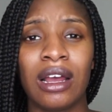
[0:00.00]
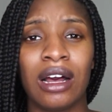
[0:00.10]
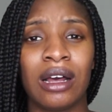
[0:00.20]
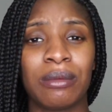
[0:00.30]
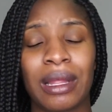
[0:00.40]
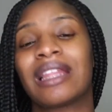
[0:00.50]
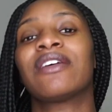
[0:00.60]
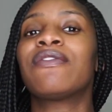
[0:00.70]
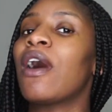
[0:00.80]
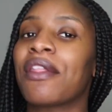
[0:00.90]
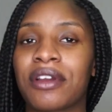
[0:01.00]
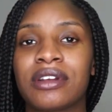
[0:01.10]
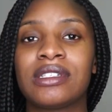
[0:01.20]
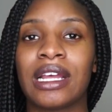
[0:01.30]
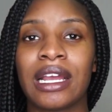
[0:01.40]
Like the
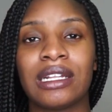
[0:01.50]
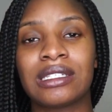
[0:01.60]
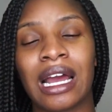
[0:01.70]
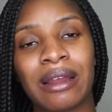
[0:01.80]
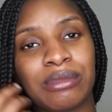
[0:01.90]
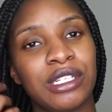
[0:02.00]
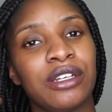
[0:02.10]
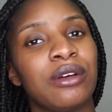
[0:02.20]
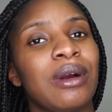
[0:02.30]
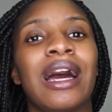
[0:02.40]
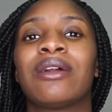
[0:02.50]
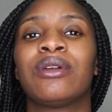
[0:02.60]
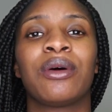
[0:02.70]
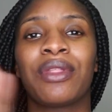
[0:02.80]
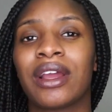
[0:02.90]
fathers, they get time too. I don't
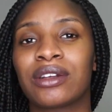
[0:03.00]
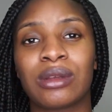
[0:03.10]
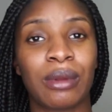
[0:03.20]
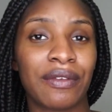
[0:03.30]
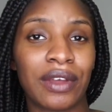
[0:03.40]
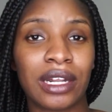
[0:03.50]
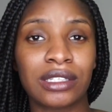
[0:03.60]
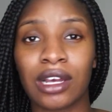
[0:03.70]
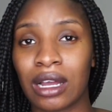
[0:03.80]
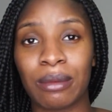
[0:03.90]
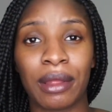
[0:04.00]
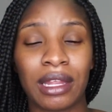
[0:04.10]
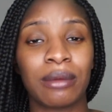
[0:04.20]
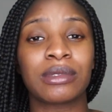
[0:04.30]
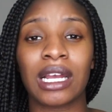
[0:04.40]
know there, so I'm not gonna talk about
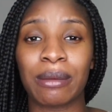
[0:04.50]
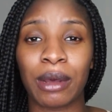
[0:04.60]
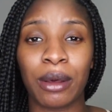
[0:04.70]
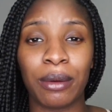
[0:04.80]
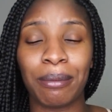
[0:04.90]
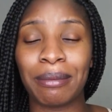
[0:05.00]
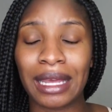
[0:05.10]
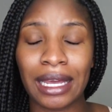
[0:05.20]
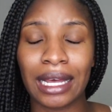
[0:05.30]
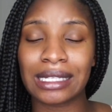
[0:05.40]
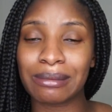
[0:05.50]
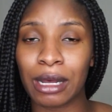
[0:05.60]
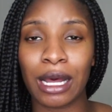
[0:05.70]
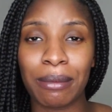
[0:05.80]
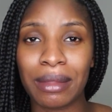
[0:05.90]
them. I'm talking about me as a
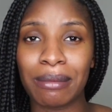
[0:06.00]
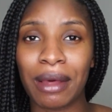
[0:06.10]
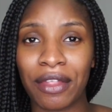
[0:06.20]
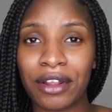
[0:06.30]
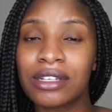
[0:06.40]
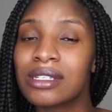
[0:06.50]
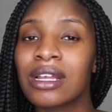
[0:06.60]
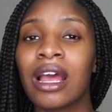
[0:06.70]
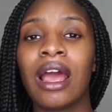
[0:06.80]
mom, the mothers.